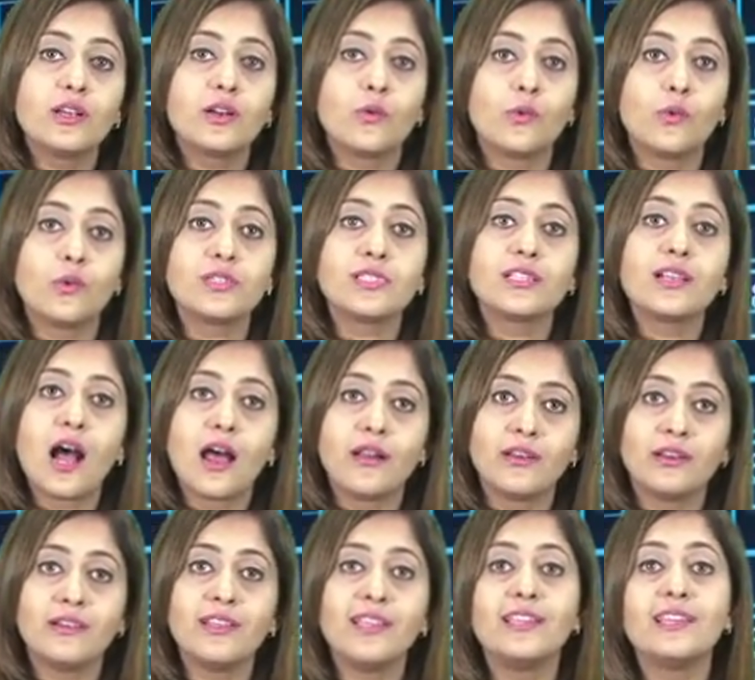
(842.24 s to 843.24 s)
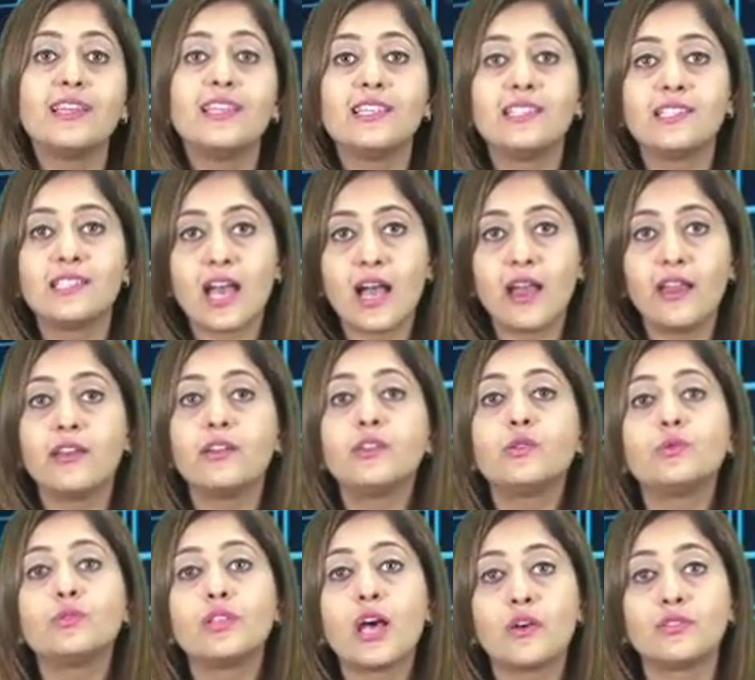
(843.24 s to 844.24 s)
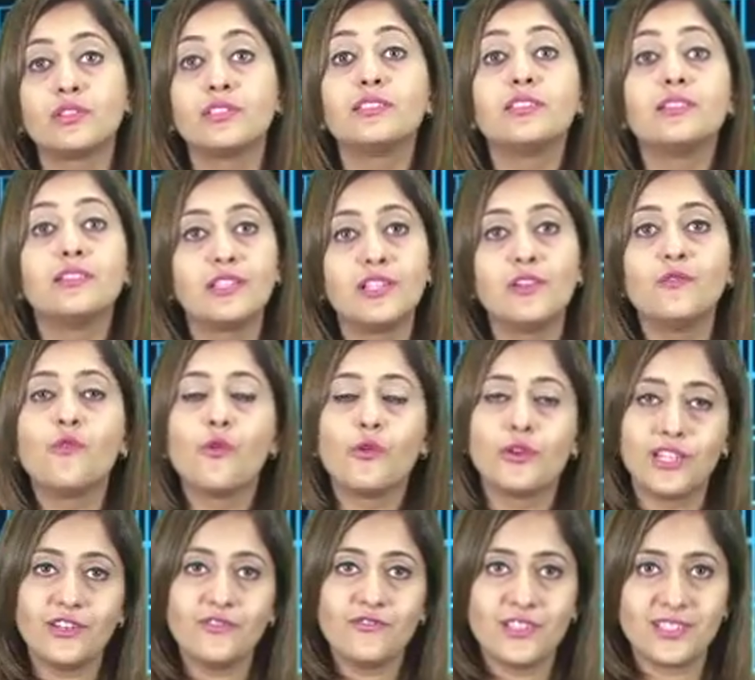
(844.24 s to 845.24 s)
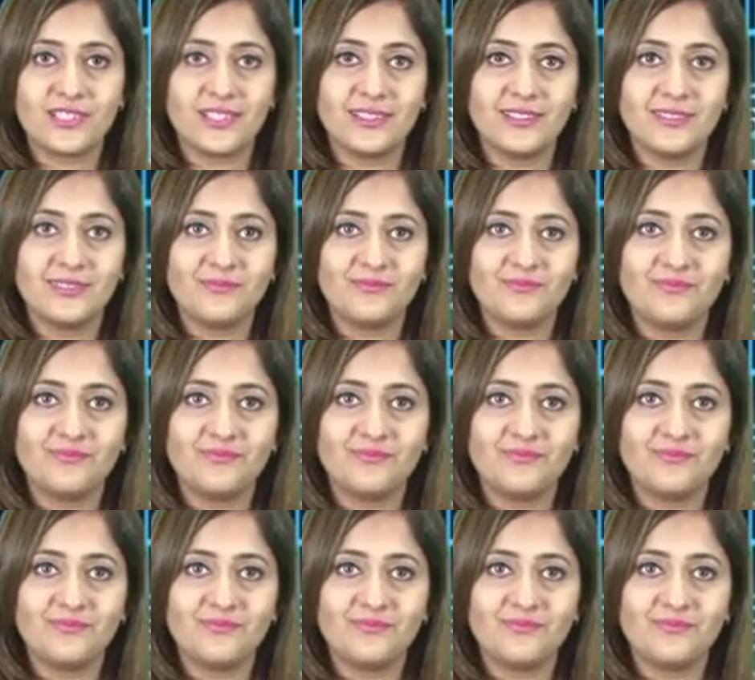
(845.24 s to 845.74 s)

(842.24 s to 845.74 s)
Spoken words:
crores garnered in the entire 2013-14 fiscal.